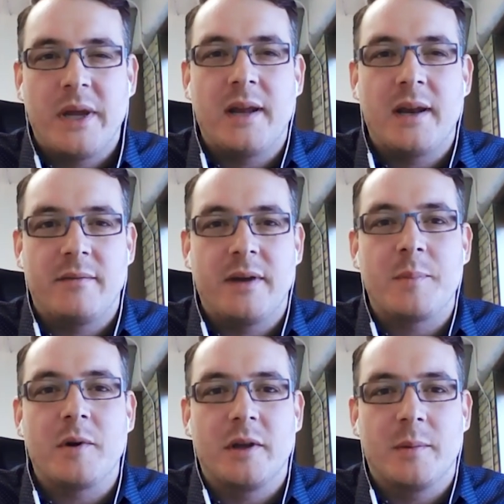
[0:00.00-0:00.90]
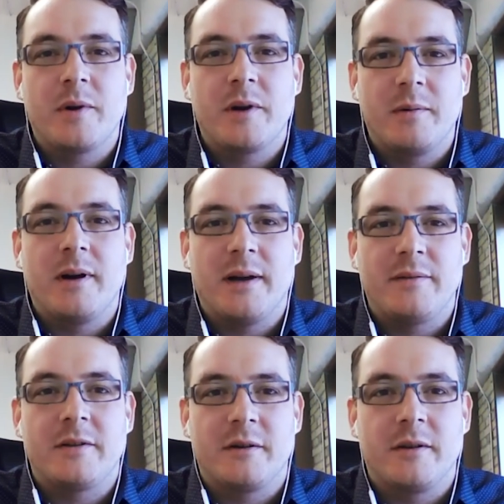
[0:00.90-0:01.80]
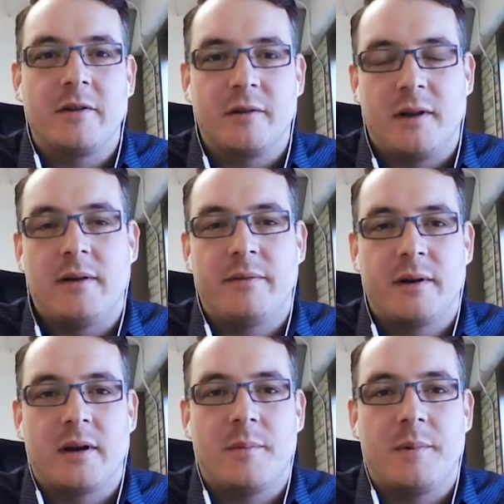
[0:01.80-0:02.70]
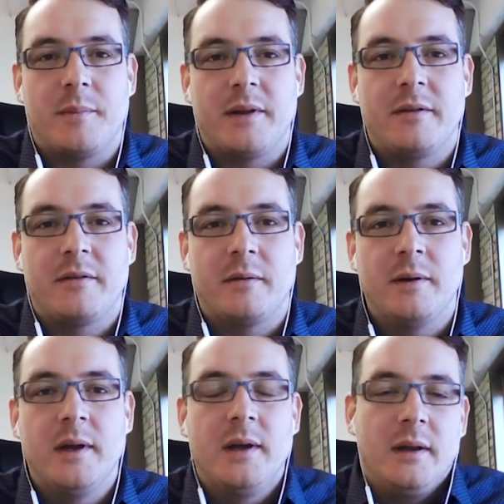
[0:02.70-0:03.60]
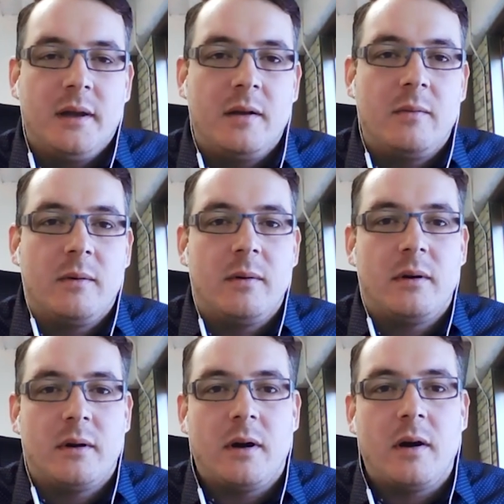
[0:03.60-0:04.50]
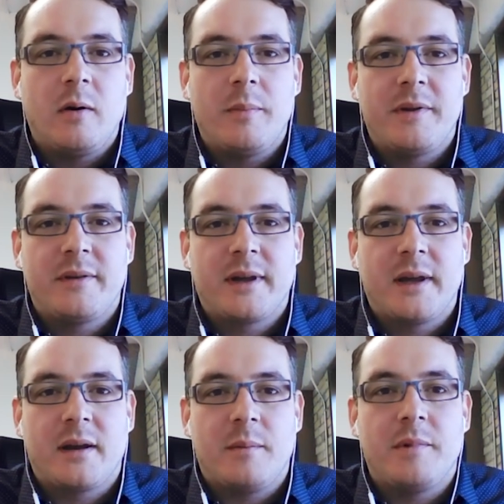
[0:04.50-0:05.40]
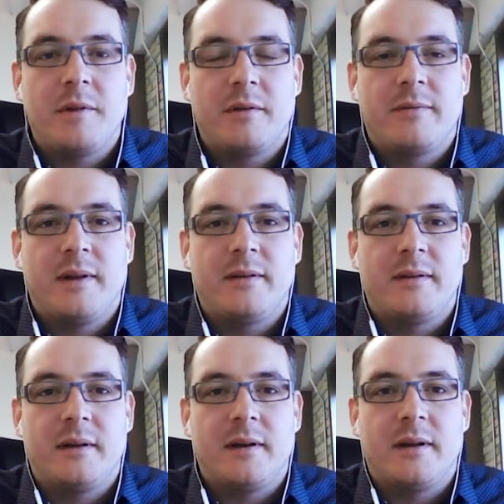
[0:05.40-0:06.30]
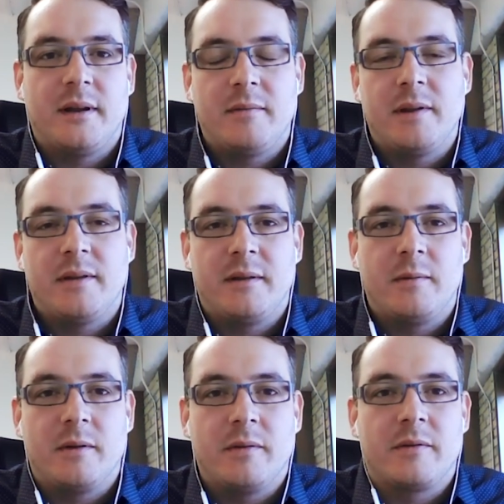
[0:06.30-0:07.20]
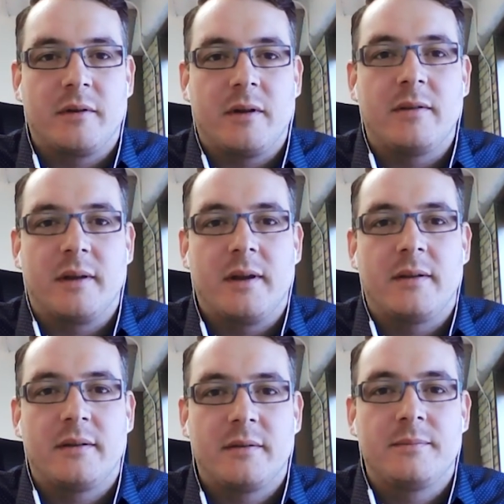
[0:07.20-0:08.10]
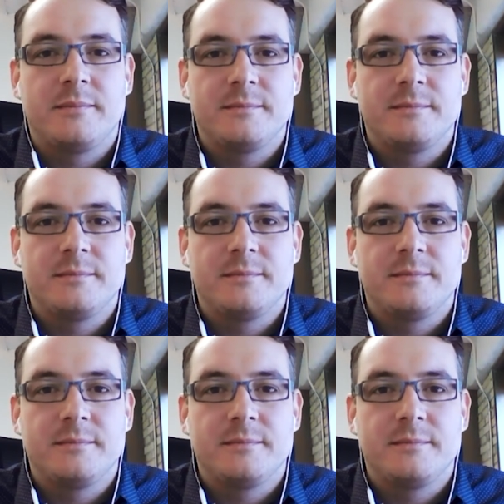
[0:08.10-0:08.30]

beginning of April, you pretty well have to turn the drill off for a couple of months. So, you know, our hope is to get a couple of those fences done and really see where those results lead us.